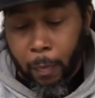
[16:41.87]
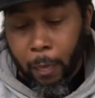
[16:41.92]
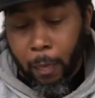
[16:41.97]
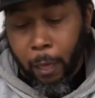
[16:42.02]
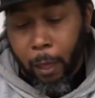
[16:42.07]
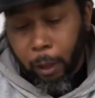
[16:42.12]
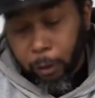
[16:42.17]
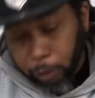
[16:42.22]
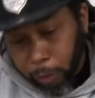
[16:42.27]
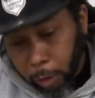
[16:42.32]
I
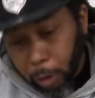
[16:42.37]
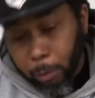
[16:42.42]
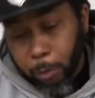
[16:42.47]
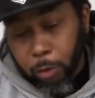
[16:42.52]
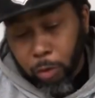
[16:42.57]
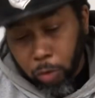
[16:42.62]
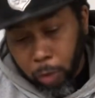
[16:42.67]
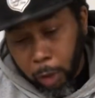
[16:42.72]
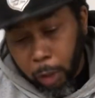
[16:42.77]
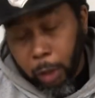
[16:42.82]
think I'm gonna
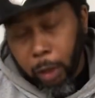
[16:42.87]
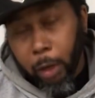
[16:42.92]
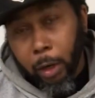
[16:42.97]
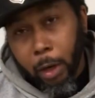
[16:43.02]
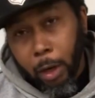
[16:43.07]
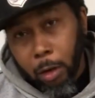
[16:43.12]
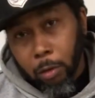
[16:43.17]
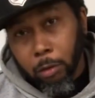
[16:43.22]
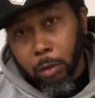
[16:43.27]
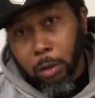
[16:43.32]
try that out
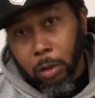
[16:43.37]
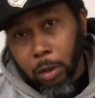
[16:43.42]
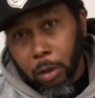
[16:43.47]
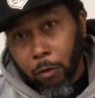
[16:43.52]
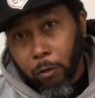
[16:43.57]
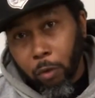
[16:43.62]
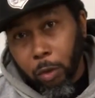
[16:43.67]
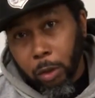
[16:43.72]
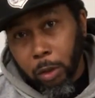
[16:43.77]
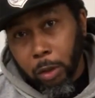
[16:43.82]
and see if
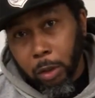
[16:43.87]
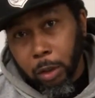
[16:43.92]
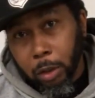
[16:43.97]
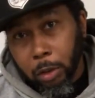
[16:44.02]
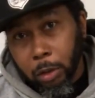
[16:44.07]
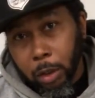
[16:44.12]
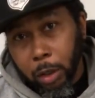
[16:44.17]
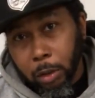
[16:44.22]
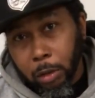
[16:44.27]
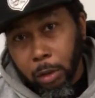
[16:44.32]
we can get
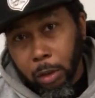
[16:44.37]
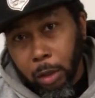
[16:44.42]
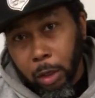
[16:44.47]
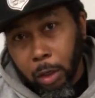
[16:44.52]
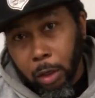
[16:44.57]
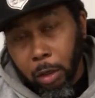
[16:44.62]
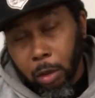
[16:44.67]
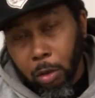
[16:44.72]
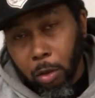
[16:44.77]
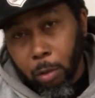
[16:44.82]
that to lay a
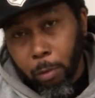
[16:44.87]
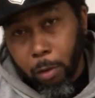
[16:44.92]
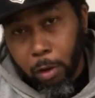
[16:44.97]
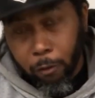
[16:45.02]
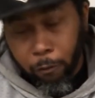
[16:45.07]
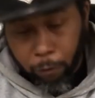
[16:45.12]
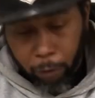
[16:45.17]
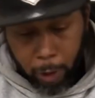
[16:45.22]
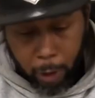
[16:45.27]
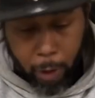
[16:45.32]
little bit
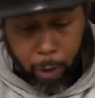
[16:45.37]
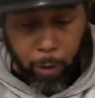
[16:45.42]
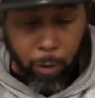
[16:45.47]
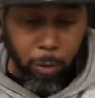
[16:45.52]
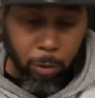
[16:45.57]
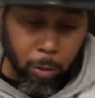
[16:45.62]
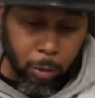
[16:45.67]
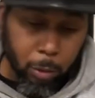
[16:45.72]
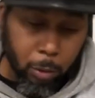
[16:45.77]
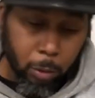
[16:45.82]
flatter.
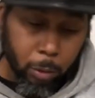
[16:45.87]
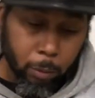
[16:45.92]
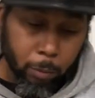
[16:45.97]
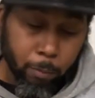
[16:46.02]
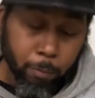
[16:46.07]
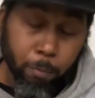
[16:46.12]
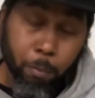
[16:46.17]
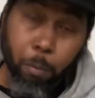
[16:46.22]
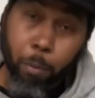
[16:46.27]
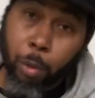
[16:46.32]

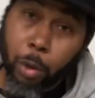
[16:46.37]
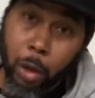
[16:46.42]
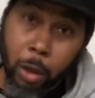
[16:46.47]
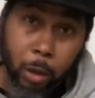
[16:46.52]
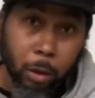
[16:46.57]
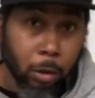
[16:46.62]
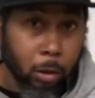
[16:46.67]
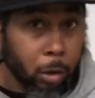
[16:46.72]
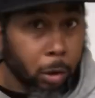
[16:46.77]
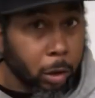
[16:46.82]
But
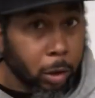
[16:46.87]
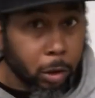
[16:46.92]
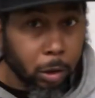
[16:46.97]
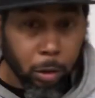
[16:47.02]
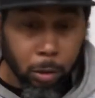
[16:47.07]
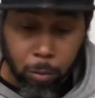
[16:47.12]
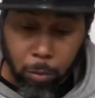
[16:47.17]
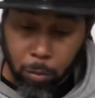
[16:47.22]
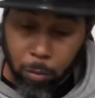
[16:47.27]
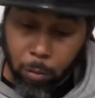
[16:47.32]
listen,
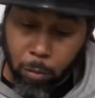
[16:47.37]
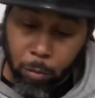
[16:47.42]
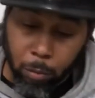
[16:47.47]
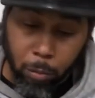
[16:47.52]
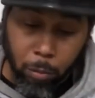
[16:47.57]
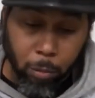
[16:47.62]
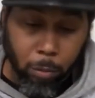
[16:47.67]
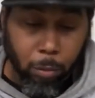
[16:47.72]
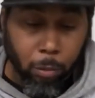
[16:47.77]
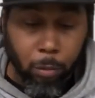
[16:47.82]

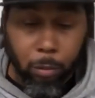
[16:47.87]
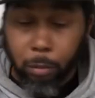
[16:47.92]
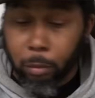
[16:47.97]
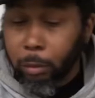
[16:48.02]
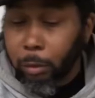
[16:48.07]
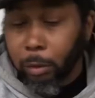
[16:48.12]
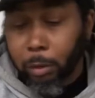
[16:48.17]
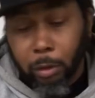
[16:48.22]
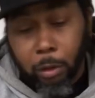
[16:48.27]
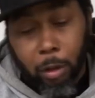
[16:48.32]

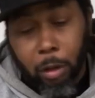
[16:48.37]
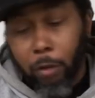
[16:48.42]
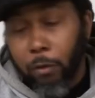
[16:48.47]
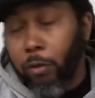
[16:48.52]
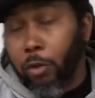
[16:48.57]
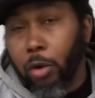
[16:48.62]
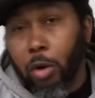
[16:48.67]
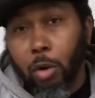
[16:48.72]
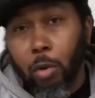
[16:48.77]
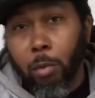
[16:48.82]
if you
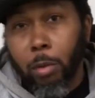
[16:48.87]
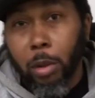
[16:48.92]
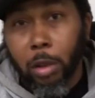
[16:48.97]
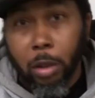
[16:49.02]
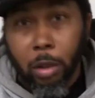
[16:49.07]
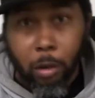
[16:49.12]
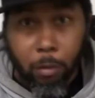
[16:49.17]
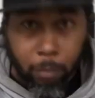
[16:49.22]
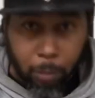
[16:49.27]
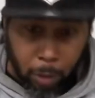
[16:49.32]
don't
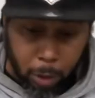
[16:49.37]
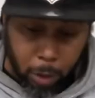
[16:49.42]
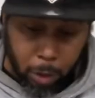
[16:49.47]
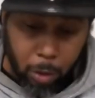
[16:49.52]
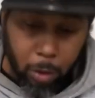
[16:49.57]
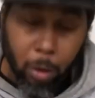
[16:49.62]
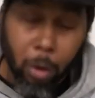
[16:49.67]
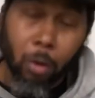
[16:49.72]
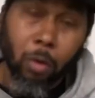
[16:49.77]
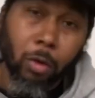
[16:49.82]
believe me
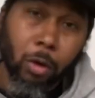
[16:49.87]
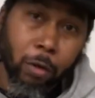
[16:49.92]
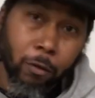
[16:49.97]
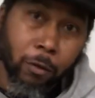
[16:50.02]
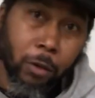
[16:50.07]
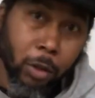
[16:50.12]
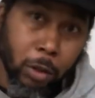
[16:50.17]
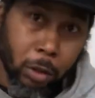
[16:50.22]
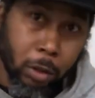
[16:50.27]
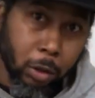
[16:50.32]
on if this
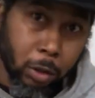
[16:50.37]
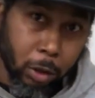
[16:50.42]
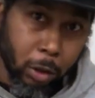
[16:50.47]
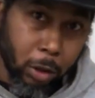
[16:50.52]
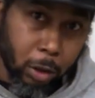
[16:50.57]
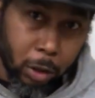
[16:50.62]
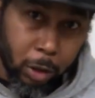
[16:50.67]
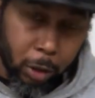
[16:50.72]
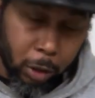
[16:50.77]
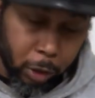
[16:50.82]
is the
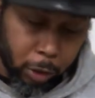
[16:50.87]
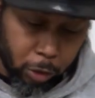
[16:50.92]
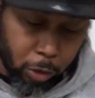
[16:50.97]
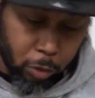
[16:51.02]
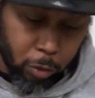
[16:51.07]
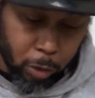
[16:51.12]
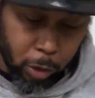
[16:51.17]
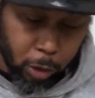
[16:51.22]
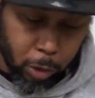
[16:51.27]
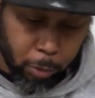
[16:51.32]
gun that you
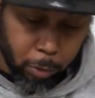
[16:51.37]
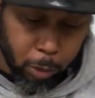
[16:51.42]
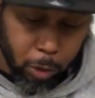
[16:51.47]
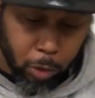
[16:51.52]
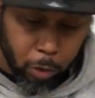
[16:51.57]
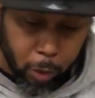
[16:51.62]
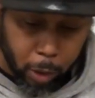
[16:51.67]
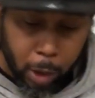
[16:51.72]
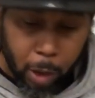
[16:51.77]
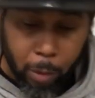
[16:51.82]
need to be
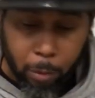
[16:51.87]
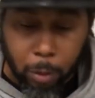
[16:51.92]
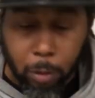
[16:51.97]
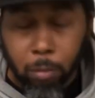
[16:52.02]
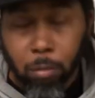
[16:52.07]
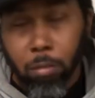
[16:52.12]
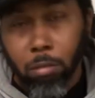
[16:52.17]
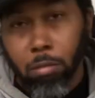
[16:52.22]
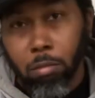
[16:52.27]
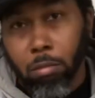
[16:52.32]
grabbing,
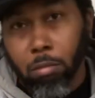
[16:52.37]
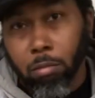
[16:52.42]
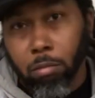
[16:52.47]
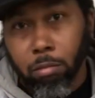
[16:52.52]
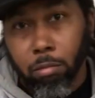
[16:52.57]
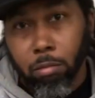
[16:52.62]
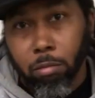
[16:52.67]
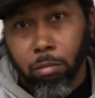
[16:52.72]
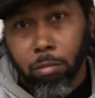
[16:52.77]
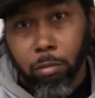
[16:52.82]

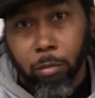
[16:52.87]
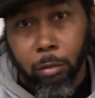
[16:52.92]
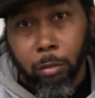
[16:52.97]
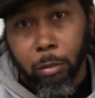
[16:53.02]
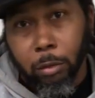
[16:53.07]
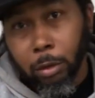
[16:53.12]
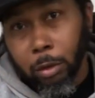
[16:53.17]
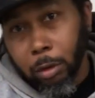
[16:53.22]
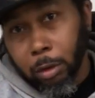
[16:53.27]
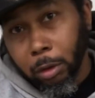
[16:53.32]

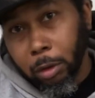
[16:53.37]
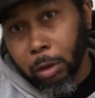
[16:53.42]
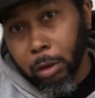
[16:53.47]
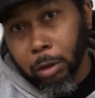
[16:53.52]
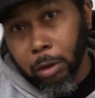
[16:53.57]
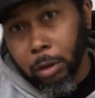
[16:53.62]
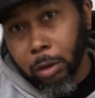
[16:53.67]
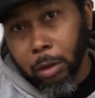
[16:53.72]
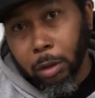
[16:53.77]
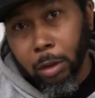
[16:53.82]
let's
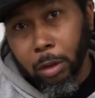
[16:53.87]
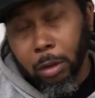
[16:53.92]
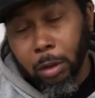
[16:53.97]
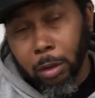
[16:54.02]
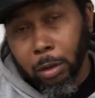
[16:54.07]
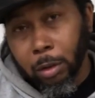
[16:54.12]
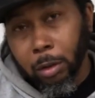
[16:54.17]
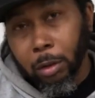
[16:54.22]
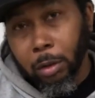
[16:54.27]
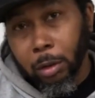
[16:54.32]

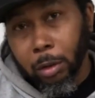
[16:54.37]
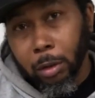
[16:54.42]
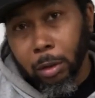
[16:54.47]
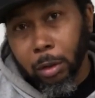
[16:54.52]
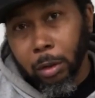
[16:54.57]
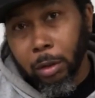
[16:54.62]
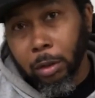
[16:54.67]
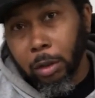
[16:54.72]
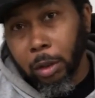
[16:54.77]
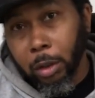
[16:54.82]

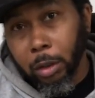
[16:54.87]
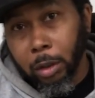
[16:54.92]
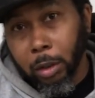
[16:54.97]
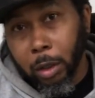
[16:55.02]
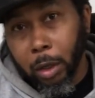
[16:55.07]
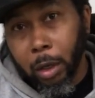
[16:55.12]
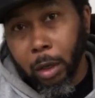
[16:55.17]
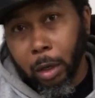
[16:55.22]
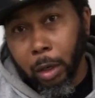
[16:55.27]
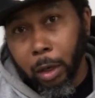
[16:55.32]
check the
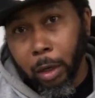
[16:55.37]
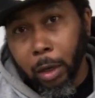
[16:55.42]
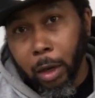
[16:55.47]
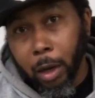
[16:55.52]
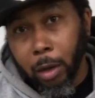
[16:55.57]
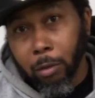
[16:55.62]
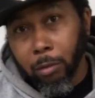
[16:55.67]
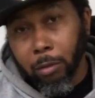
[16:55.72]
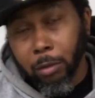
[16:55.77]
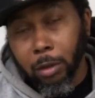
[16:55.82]
Cadillac out
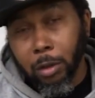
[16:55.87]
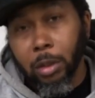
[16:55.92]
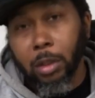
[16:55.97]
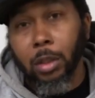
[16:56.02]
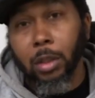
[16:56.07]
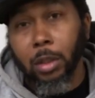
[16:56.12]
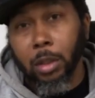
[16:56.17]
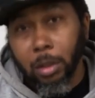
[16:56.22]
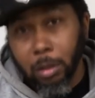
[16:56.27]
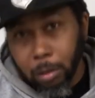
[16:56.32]
and
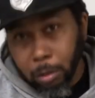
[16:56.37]
see